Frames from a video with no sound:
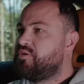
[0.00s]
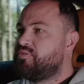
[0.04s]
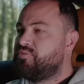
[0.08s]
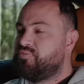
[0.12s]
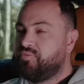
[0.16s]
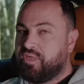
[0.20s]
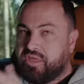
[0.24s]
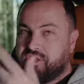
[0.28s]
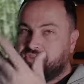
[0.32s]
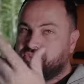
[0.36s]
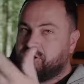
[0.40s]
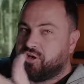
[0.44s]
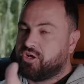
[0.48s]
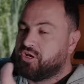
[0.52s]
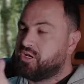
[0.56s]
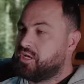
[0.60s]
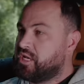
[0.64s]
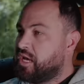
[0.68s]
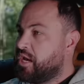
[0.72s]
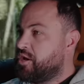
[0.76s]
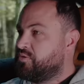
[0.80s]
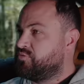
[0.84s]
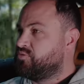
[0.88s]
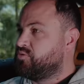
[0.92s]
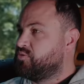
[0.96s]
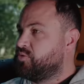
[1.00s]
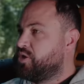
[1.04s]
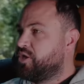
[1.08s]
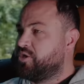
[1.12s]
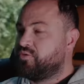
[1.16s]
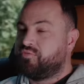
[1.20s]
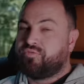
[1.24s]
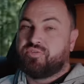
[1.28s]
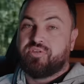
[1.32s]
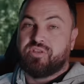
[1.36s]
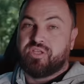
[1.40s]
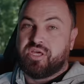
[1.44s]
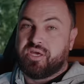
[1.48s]
then you're going to have to
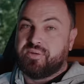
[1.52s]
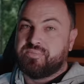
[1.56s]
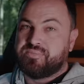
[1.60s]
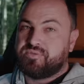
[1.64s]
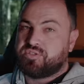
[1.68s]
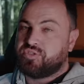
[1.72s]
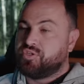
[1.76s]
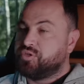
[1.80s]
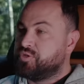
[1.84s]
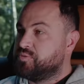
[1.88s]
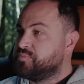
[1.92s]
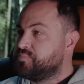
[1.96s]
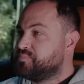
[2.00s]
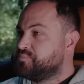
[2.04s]
wait for the M2.